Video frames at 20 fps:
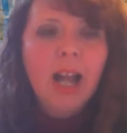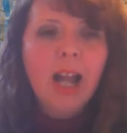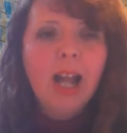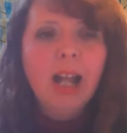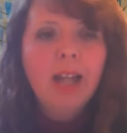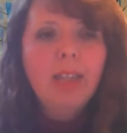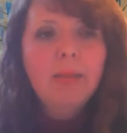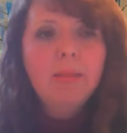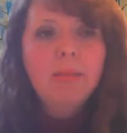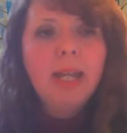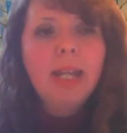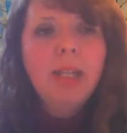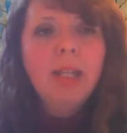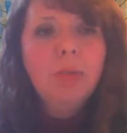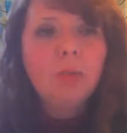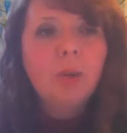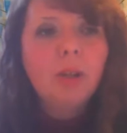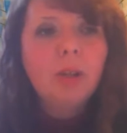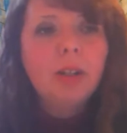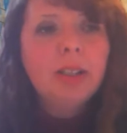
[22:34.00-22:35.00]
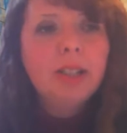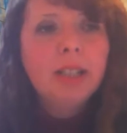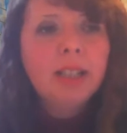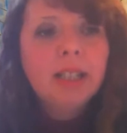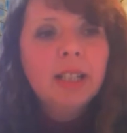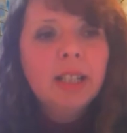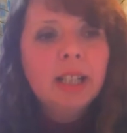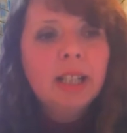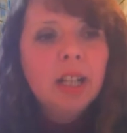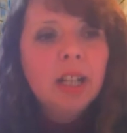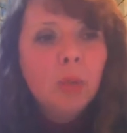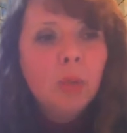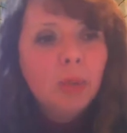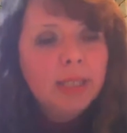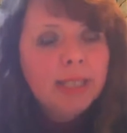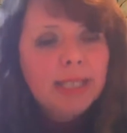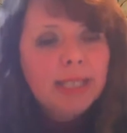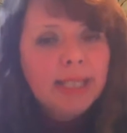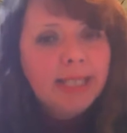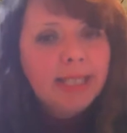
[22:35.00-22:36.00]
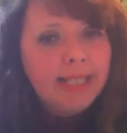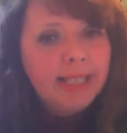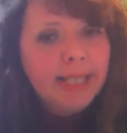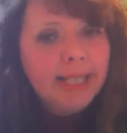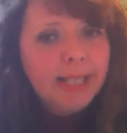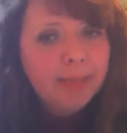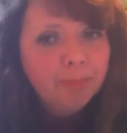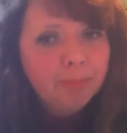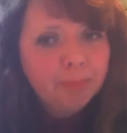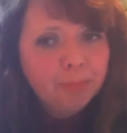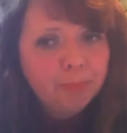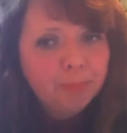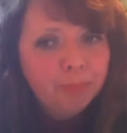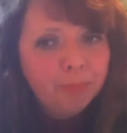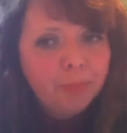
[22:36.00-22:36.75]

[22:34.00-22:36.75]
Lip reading: And the main one was listening.